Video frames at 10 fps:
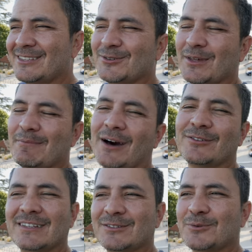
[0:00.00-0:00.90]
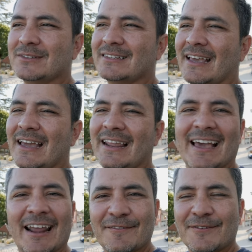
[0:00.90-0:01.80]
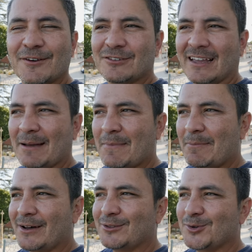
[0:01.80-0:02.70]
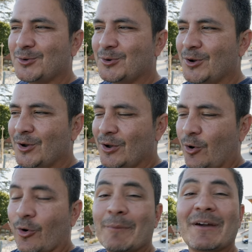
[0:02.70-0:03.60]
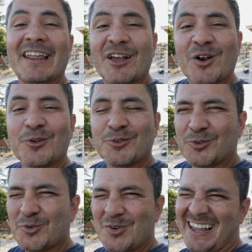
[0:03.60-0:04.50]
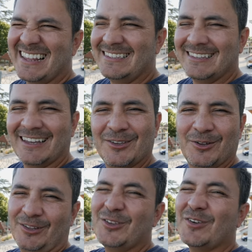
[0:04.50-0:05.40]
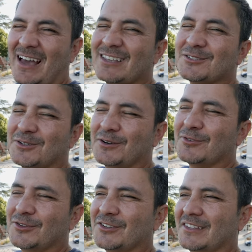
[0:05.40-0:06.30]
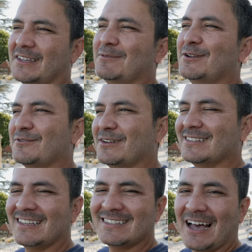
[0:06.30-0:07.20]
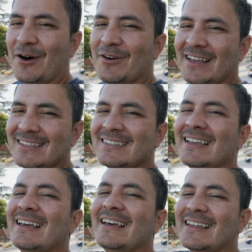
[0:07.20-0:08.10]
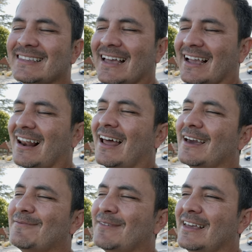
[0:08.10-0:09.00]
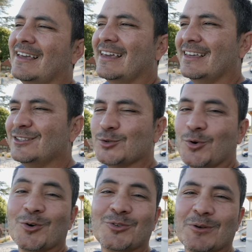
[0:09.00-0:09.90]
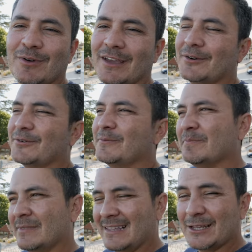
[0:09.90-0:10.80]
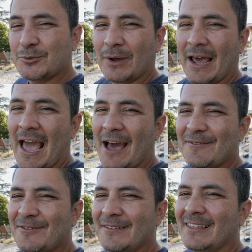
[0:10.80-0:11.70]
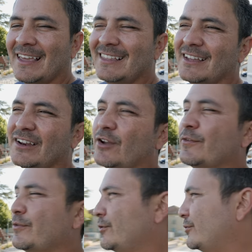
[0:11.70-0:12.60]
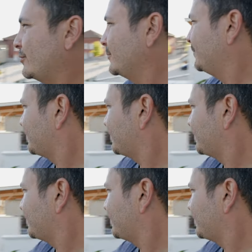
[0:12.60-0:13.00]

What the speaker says: into the mountains once again. It kind of feels like I'm about to, or I'm getting closer to Galicia. You guys know, if you've done the Camino Frances, how it is, that climb into Osebredo. That's what I have in the near future.